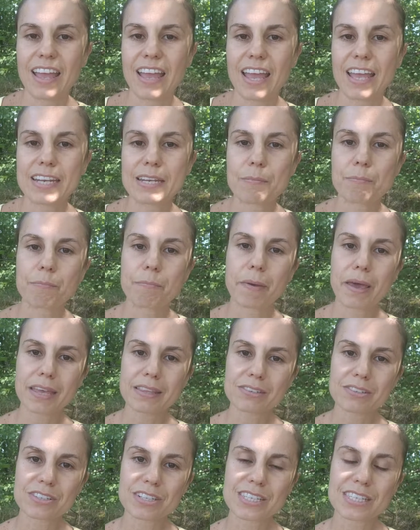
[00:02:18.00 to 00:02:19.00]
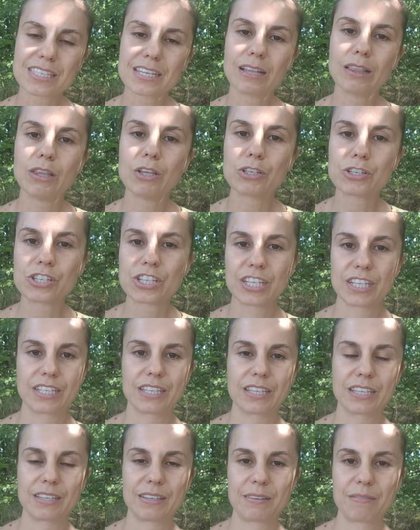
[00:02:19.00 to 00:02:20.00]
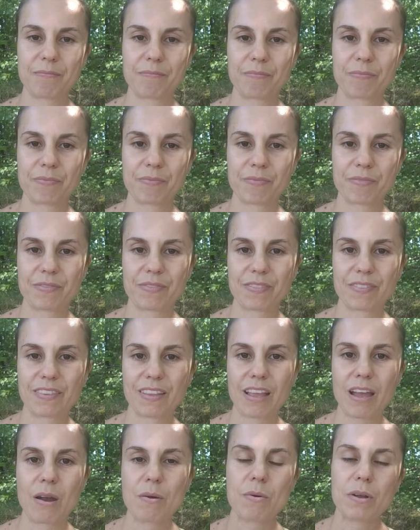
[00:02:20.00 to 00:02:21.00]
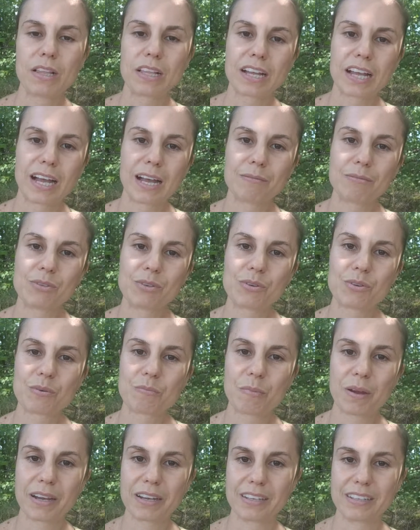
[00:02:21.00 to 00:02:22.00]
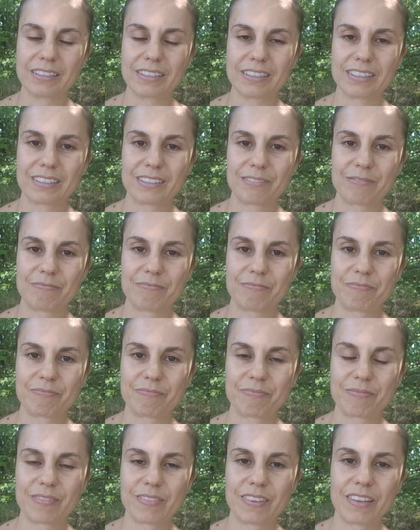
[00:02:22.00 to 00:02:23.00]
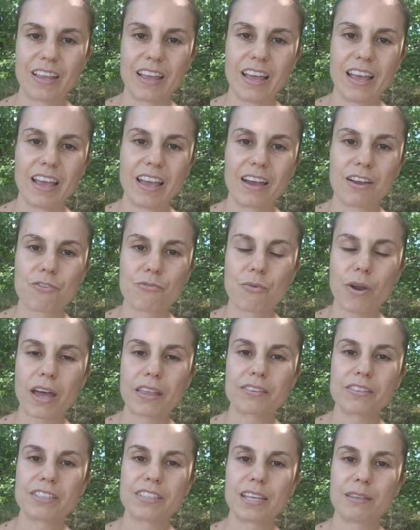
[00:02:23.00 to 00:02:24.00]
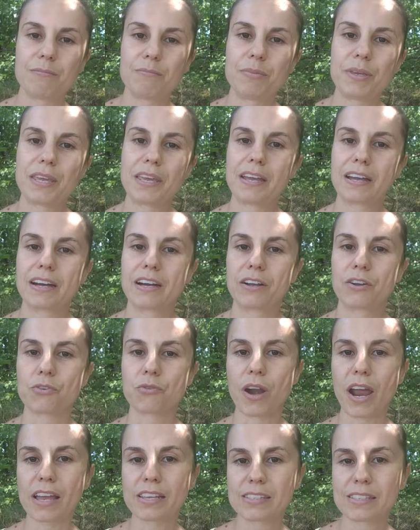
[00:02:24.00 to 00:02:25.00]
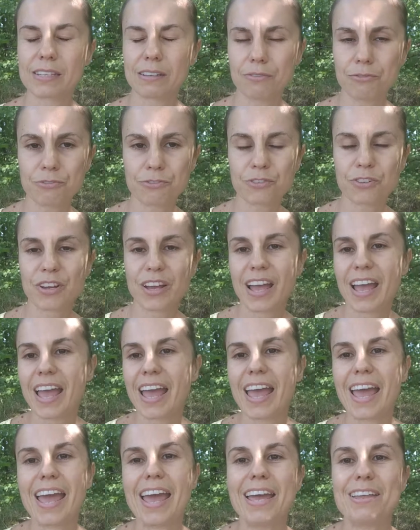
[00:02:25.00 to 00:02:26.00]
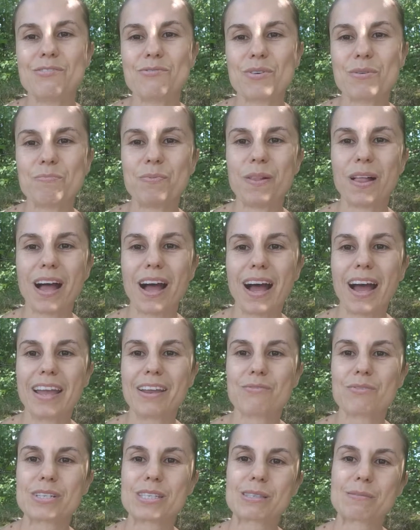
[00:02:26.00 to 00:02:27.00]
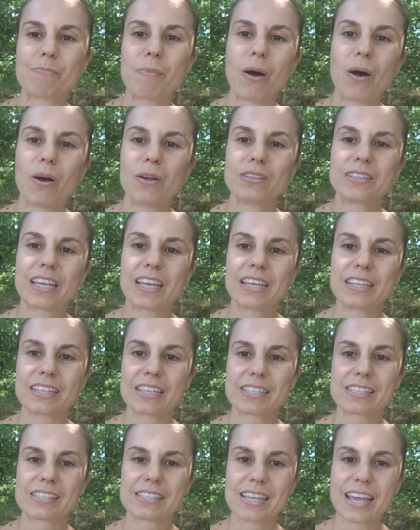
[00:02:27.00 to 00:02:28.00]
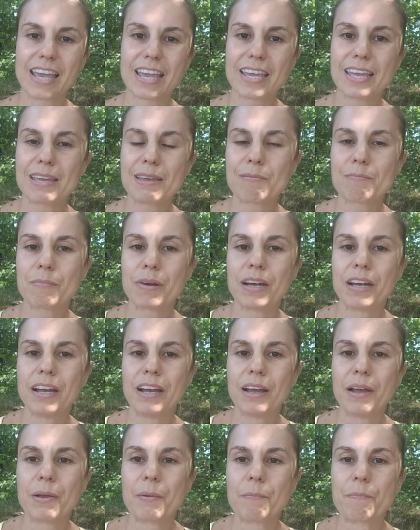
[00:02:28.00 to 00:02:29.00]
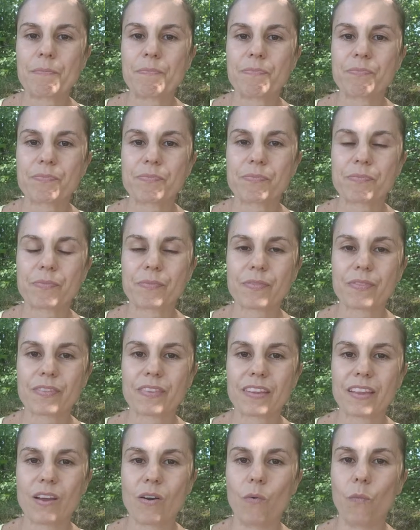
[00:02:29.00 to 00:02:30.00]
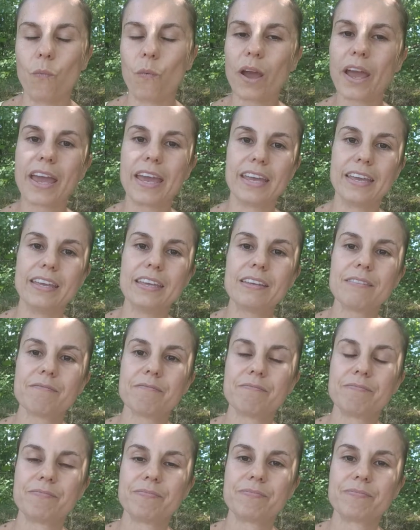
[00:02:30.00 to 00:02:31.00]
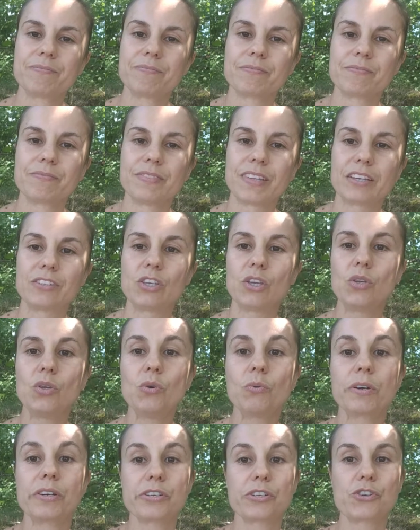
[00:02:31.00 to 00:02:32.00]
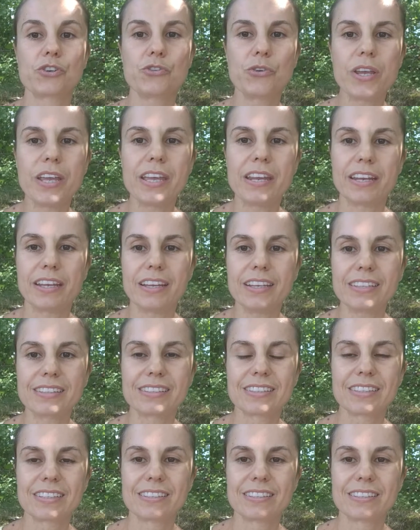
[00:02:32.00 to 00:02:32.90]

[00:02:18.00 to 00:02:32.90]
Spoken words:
And a better solution will come to your mind, rather than being aggressive and respond in the same way that you were treated.